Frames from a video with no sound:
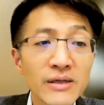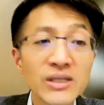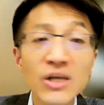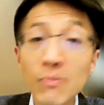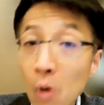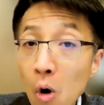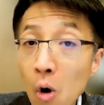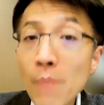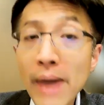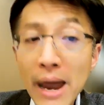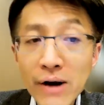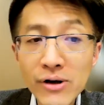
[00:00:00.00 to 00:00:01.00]
The more
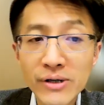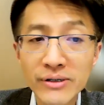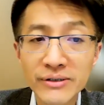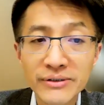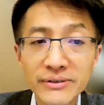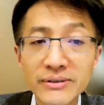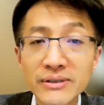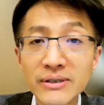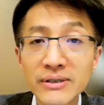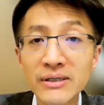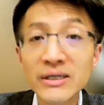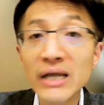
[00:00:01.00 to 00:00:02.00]
barriers
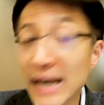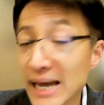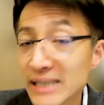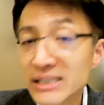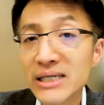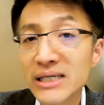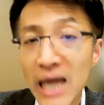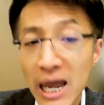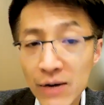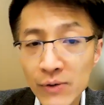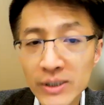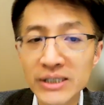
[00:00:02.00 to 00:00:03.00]
the less
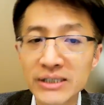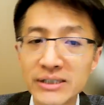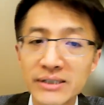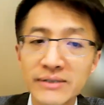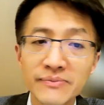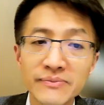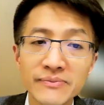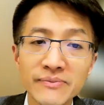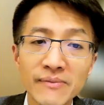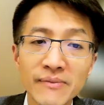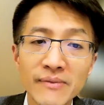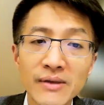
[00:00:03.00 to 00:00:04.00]
equities.
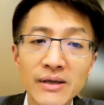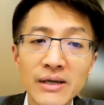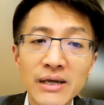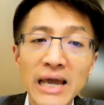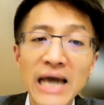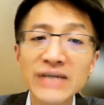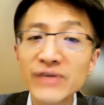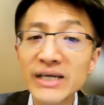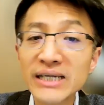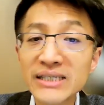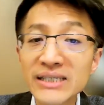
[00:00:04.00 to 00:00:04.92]
As we can